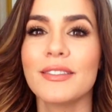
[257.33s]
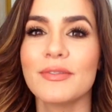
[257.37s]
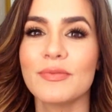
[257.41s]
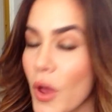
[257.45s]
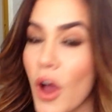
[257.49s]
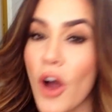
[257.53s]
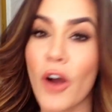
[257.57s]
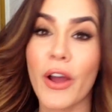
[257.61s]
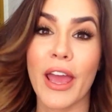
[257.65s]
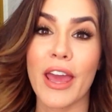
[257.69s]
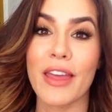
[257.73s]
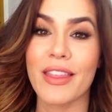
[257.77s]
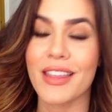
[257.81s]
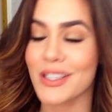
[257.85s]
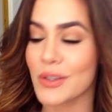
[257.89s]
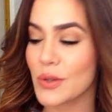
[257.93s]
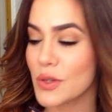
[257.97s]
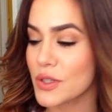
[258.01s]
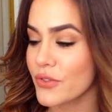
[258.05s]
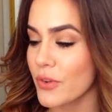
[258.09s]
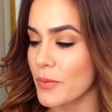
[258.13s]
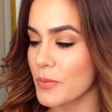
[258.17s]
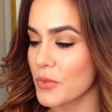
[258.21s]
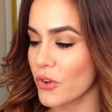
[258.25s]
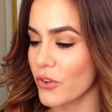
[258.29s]
Okay, this one's
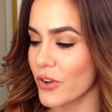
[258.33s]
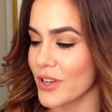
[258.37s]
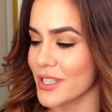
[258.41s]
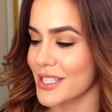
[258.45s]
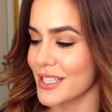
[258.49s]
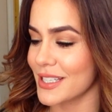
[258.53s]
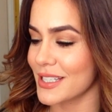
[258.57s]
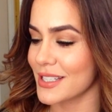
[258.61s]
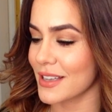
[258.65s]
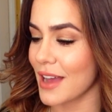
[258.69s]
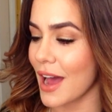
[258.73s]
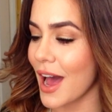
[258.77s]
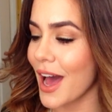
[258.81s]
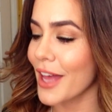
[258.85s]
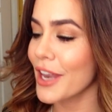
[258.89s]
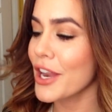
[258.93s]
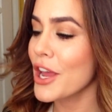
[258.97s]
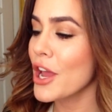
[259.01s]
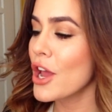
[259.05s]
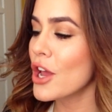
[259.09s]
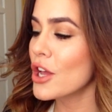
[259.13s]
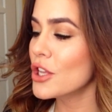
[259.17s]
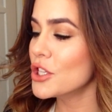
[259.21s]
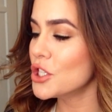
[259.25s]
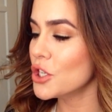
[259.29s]
from Christy Scott.
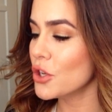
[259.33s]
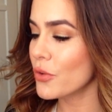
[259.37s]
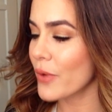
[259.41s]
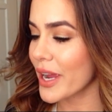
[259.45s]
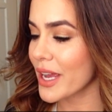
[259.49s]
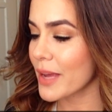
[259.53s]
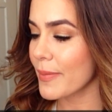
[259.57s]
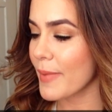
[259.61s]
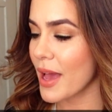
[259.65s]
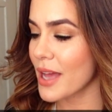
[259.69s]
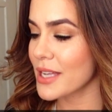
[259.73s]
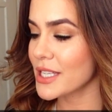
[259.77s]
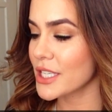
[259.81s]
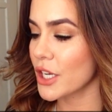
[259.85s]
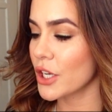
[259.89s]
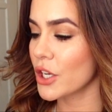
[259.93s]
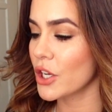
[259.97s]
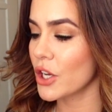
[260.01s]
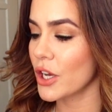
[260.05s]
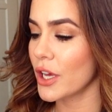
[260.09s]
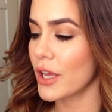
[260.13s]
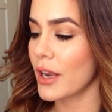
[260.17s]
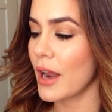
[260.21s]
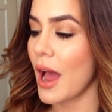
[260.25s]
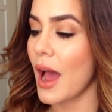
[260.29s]
Do you recommend a
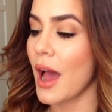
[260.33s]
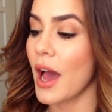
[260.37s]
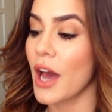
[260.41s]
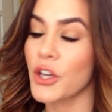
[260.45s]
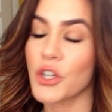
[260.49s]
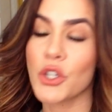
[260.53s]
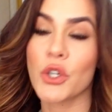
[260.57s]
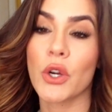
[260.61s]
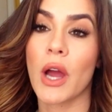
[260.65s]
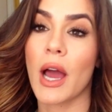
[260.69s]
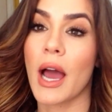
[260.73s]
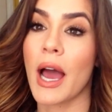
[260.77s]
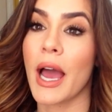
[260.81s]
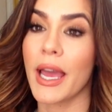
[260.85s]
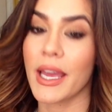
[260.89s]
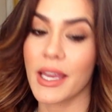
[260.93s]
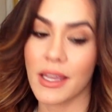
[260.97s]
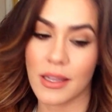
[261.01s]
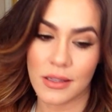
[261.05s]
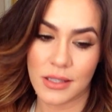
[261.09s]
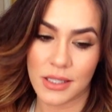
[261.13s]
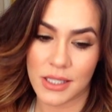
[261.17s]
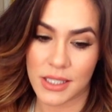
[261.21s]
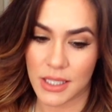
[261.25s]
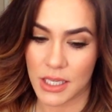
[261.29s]
good under eye
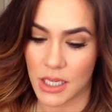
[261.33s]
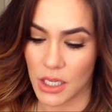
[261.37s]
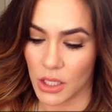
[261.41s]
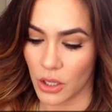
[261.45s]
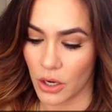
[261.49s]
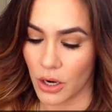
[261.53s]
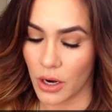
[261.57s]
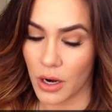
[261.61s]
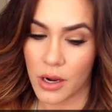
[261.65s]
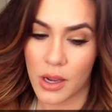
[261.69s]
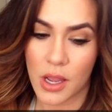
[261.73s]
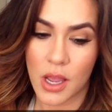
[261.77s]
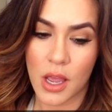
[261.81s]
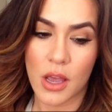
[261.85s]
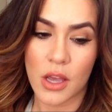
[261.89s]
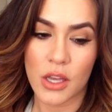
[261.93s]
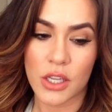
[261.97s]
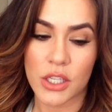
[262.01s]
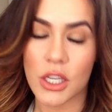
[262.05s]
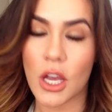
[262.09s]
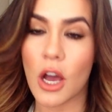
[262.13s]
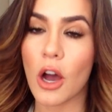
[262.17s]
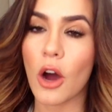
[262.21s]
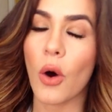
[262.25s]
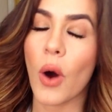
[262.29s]
concealer?
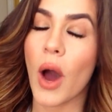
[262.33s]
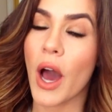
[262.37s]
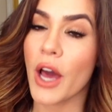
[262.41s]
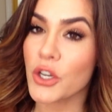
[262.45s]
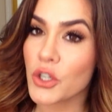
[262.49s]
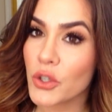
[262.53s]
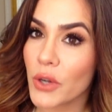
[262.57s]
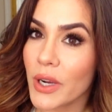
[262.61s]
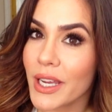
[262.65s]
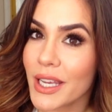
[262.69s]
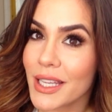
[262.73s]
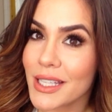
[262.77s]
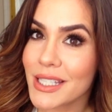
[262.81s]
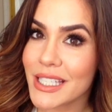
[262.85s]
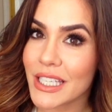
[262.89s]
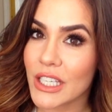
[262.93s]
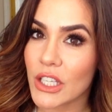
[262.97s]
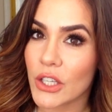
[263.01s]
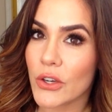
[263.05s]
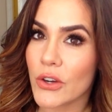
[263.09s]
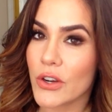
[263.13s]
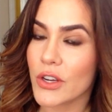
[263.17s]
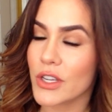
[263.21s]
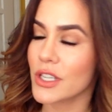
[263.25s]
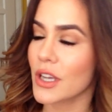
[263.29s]
So under eye
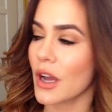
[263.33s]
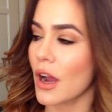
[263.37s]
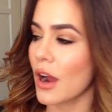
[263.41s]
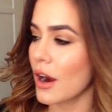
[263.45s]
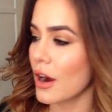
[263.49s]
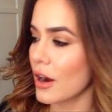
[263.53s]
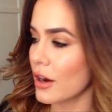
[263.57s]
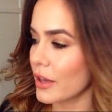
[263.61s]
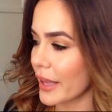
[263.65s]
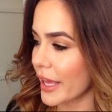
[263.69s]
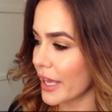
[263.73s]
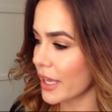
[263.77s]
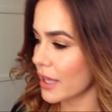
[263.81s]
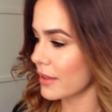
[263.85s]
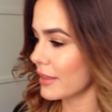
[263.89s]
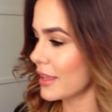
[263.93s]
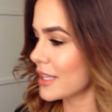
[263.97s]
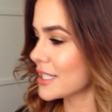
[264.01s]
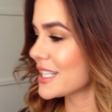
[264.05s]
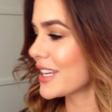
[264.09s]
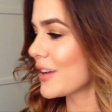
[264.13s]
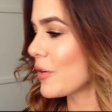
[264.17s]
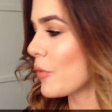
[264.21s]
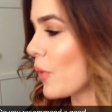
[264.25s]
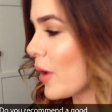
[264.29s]
concealers are like
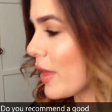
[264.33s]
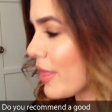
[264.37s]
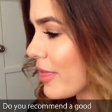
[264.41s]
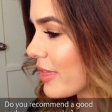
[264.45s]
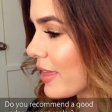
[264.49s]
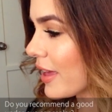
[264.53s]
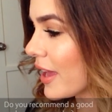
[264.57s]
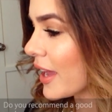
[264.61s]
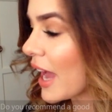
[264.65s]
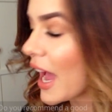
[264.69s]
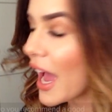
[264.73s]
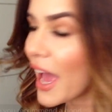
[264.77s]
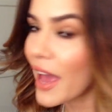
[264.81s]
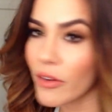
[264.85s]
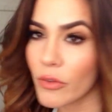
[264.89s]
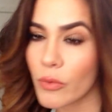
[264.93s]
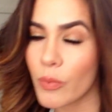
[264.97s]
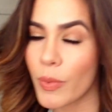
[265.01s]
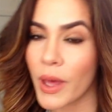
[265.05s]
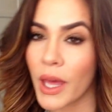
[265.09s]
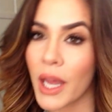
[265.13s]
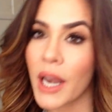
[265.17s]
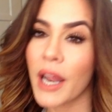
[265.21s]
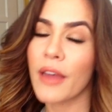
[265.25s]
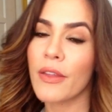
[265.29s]
that's like one thing I have
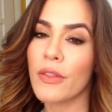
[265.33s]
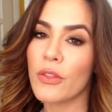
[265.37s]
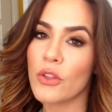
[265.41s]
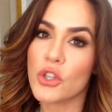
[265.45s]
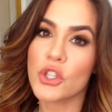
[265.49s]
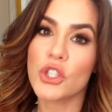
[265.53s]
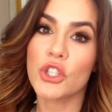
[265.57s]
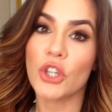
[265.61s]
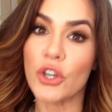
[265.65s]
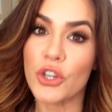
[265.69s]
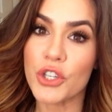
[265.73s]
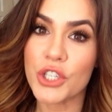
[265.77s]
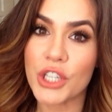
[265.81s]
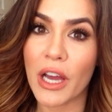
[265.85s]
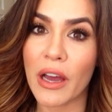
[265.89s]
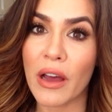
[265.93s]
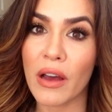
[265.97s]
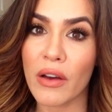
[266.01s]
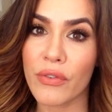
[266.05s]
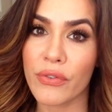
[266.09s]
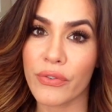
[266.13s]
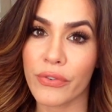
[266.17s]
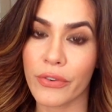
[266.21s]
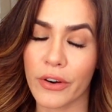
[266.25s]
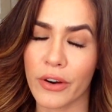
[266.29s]
been in the search
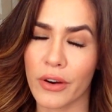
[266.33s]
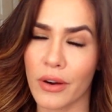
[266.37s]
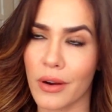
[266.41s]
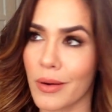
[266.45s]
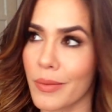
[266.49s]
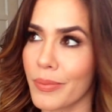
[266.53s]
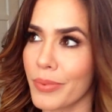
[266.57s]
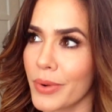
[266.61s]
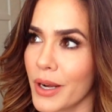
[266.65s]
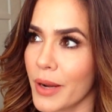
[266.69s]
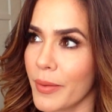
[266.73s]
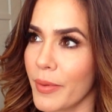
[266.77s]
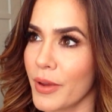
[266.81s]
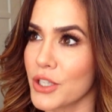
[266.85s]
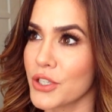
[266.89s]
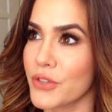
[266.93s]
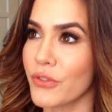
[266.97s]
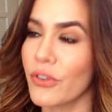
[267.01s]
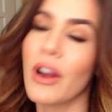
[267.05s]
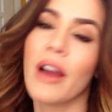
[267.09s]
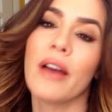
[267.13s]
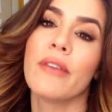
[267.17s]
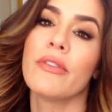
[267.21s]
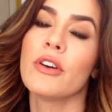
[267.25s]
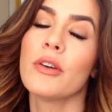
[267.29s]
of for pretty much
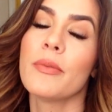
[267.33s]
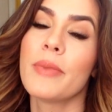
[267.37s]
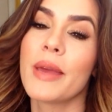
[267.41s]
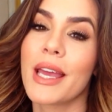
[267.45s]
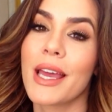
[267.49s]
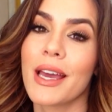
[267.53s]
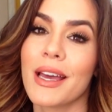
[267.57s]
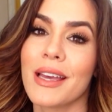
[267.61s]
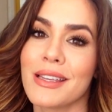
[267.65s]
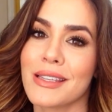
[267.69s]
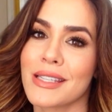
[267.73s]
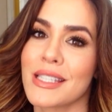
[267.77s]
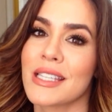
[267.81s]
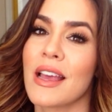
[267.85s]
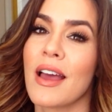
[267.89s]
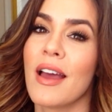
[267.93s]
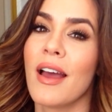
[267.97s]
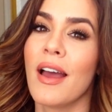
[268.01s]
forever because